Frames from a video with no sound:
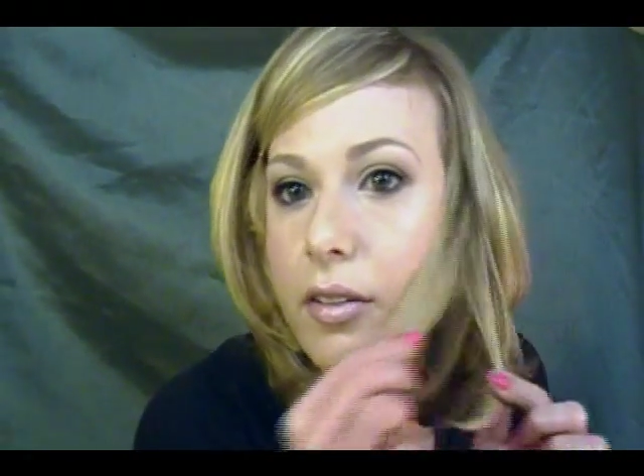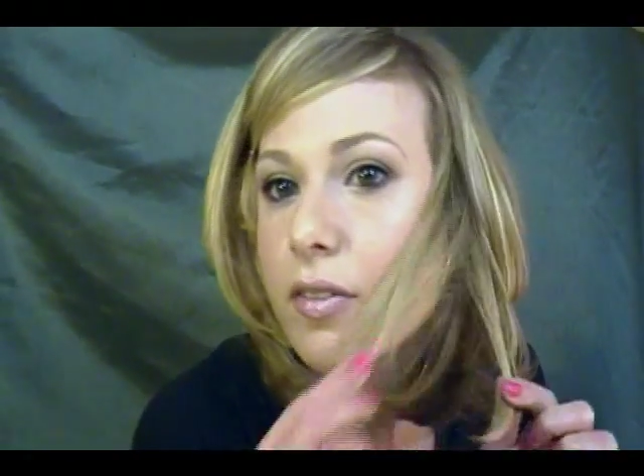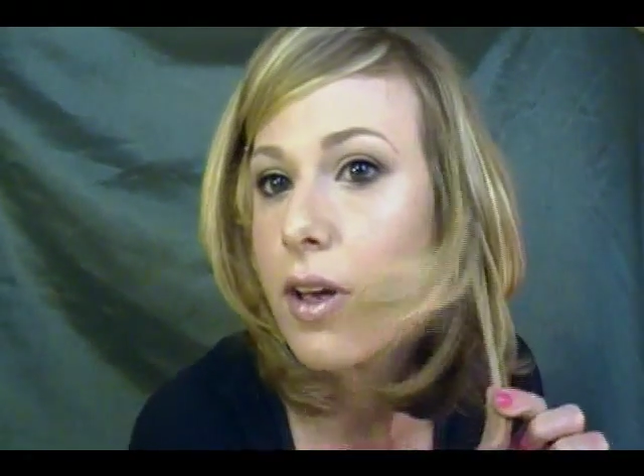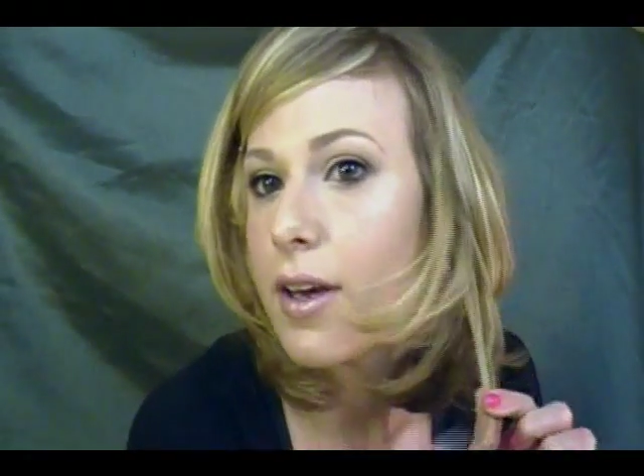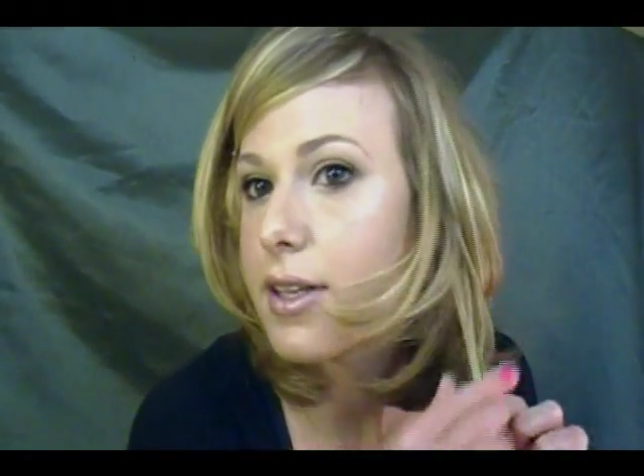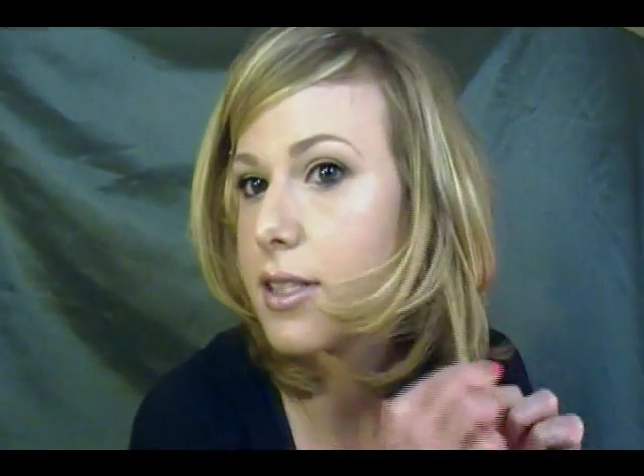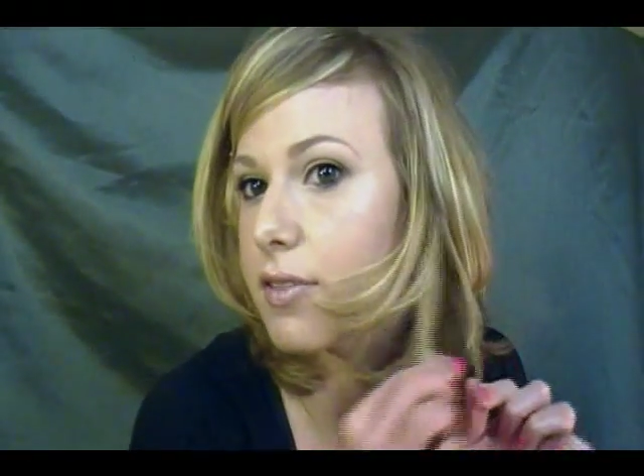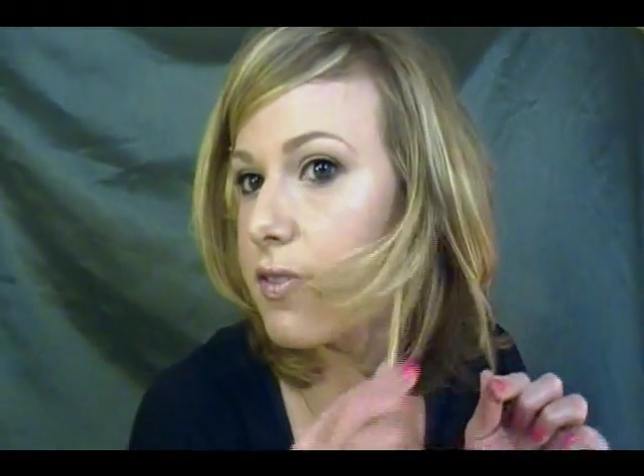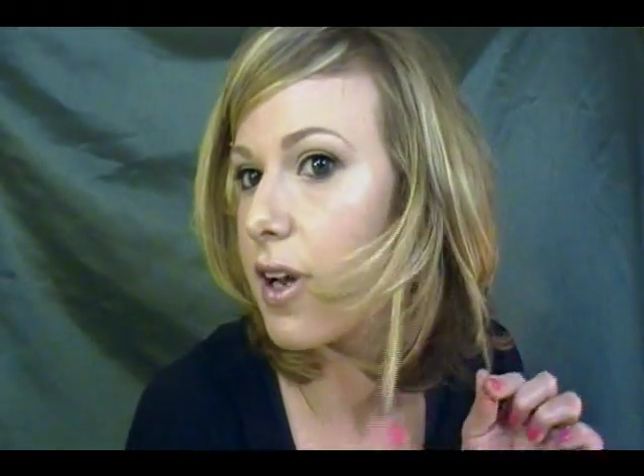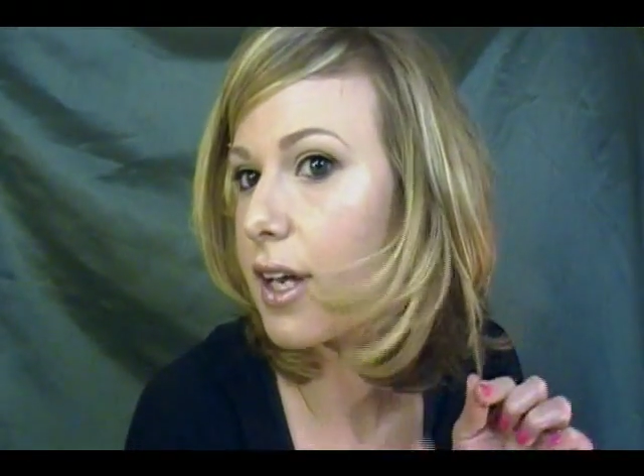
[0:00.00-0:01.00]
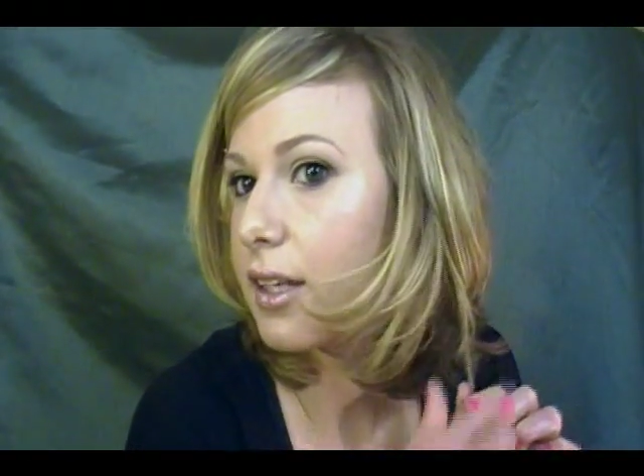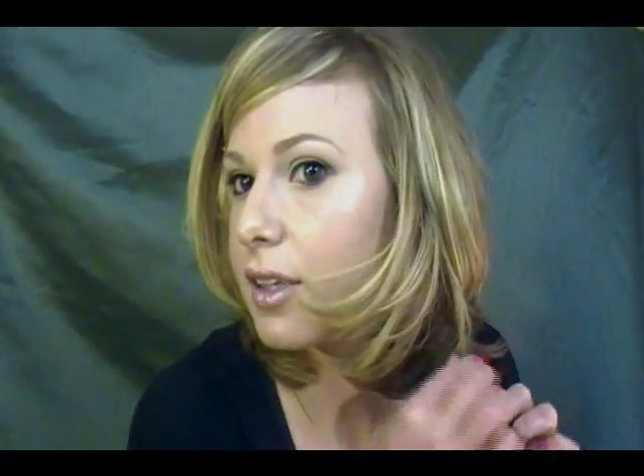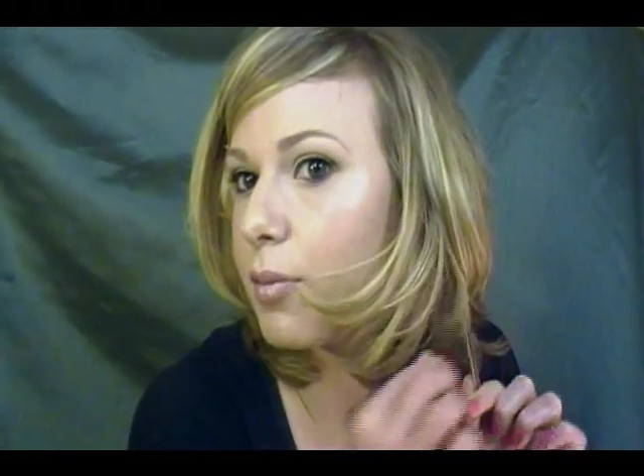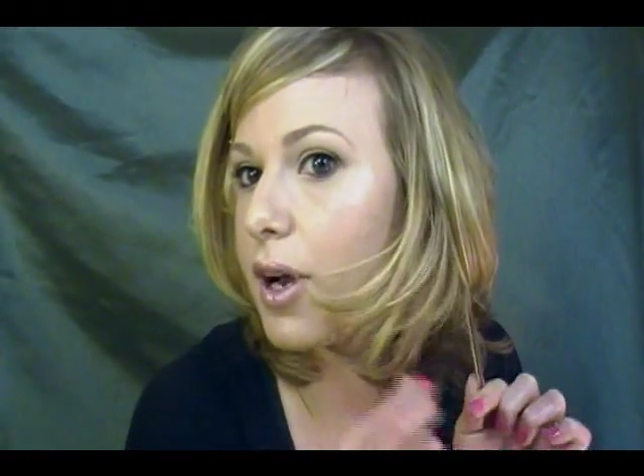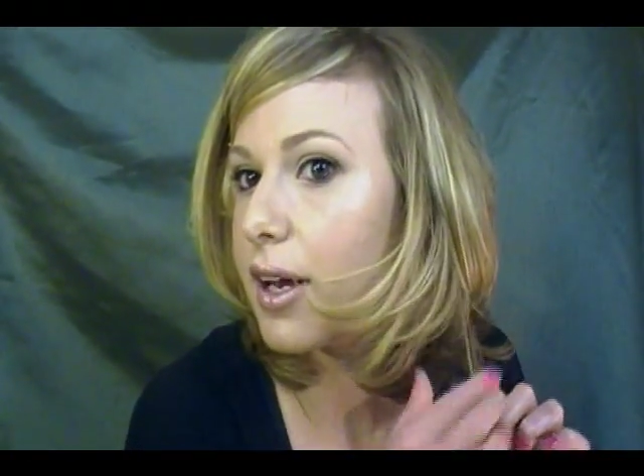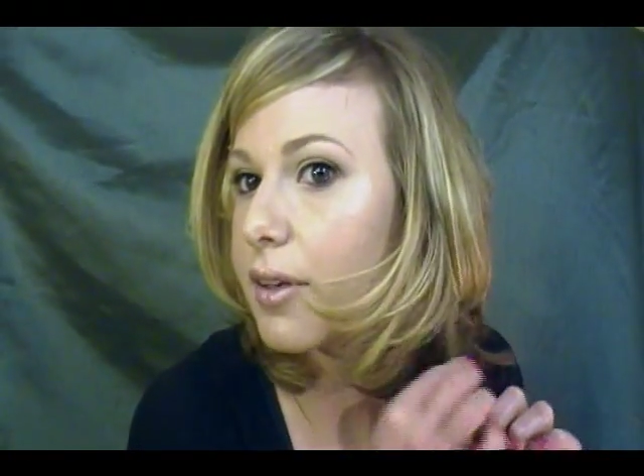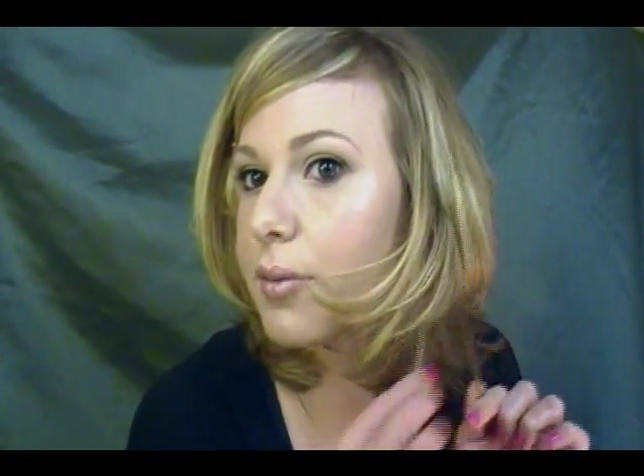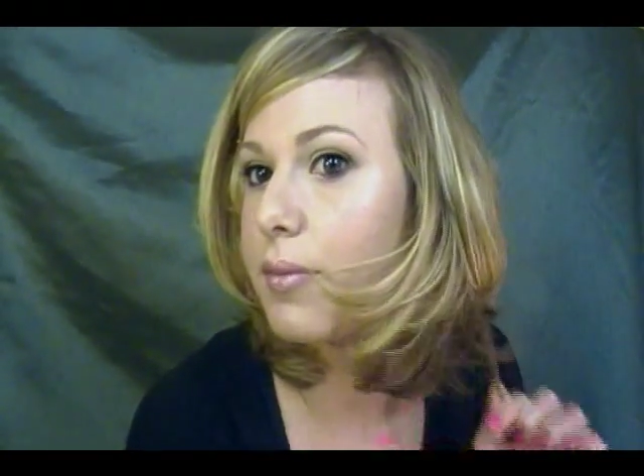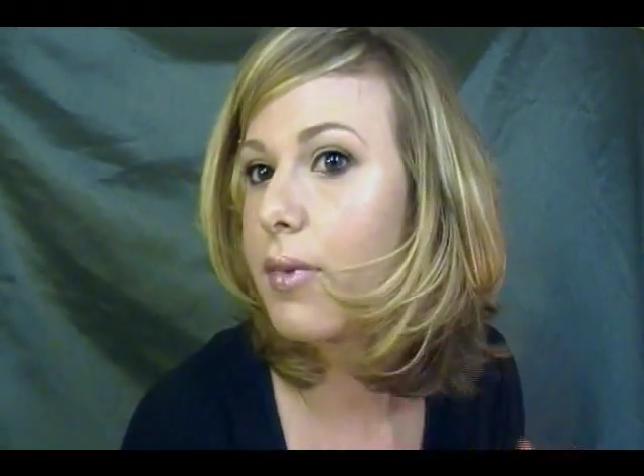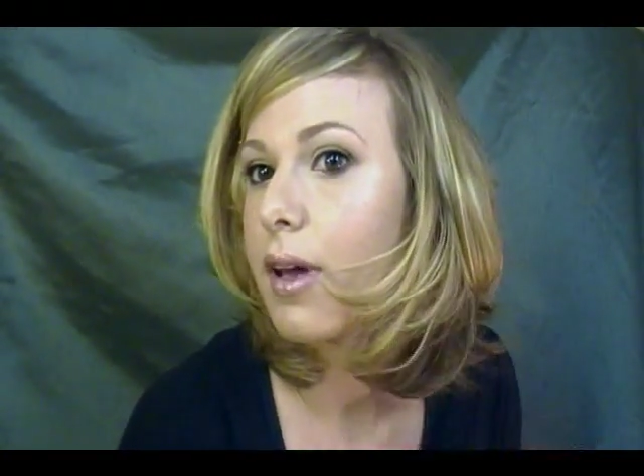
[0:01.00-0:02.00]
of define the
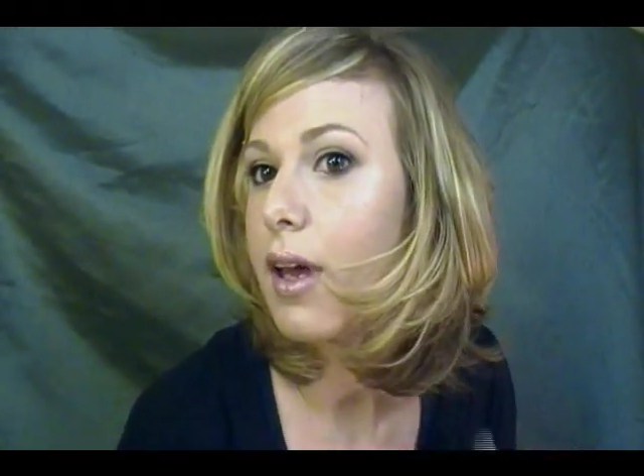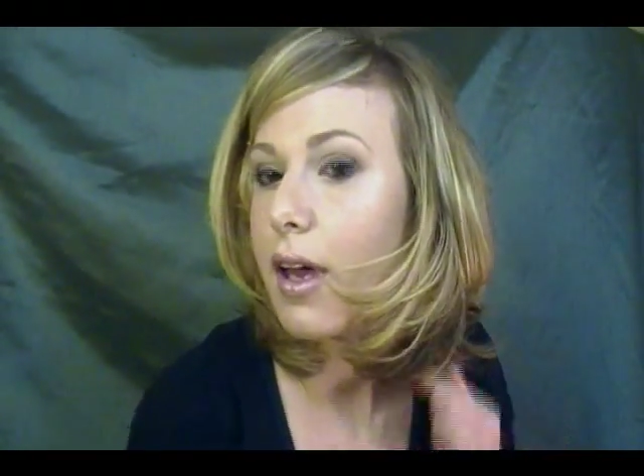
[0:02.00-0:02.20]
bottom,